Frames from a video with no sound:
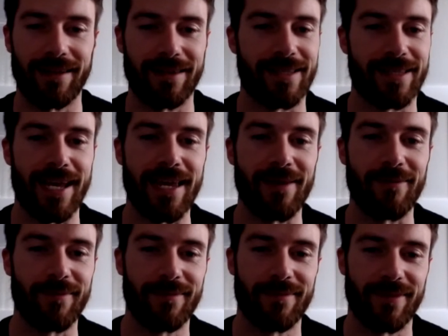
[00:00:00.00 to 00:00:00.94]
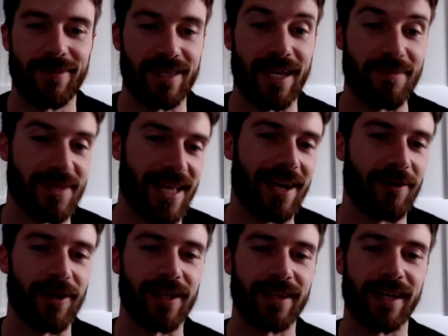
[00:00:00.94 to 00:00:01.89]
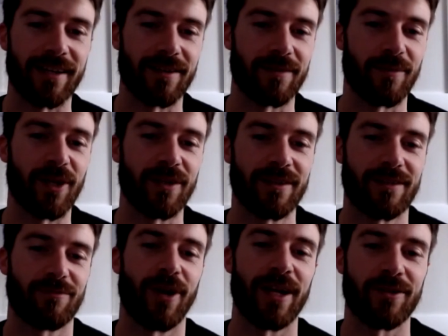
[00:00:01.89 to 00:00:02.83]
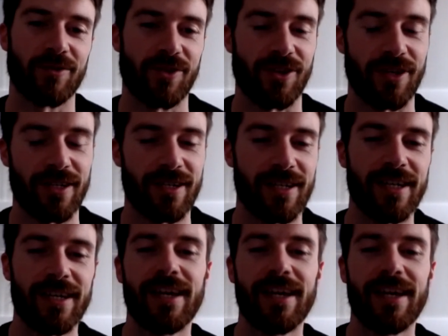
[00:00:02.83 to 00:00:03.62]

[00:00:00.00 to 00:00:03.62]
the same salary at the end of the month, rain or shine.